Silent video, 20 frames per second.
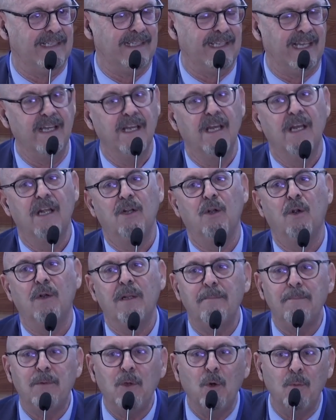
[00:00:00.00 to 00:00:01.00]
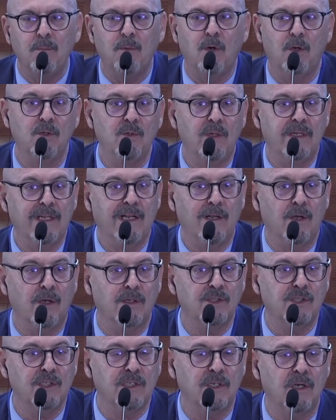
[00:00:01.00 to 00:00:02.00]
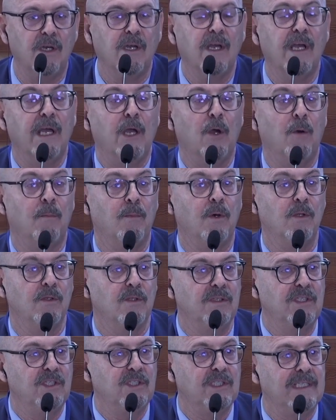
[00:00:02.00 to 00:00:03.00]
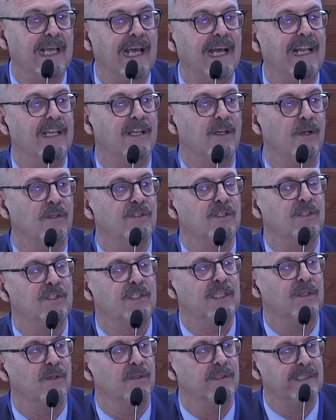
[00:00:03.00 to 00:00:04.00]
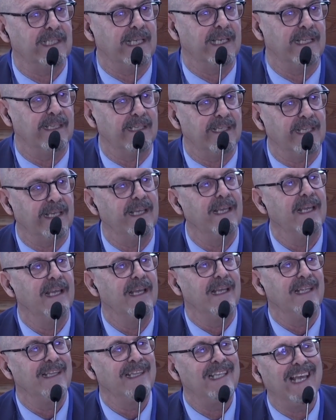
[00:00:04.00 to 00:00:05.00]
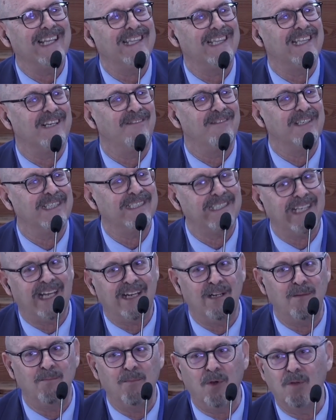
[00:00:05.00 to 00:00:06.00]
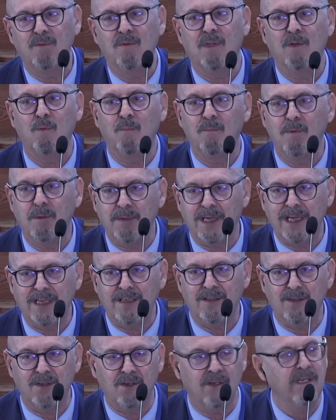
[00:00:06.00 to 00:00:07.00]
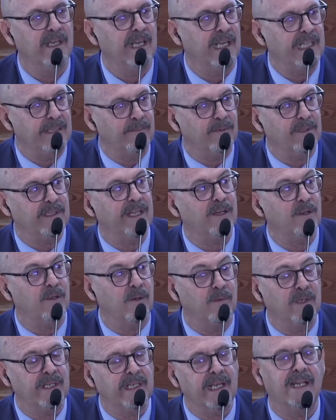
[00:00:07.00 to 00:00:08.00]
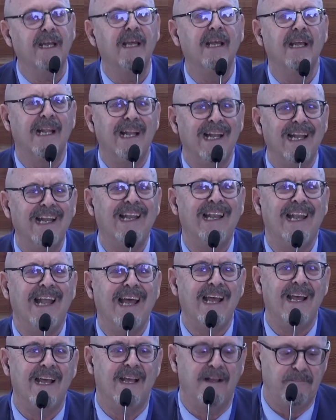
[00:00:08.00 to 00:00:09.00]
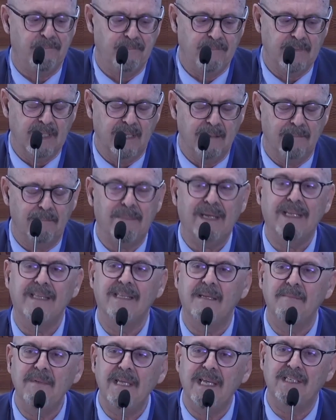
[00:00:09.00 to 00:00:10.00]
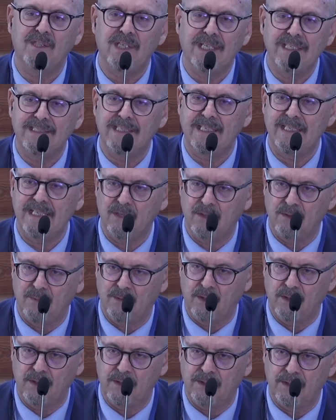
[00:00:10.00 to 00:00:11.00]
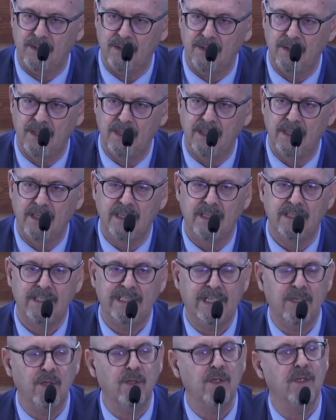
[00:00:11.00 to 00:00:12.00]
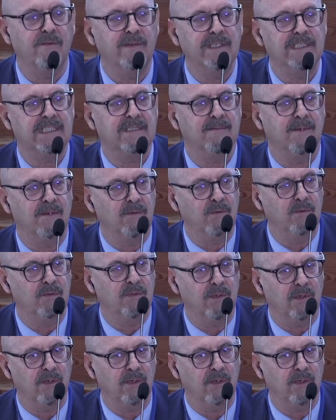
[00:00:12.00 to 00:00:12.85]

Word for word: So we need di different digital infrastructures. We must really think differently compared to paper. It's no longer an analog world, it's a digital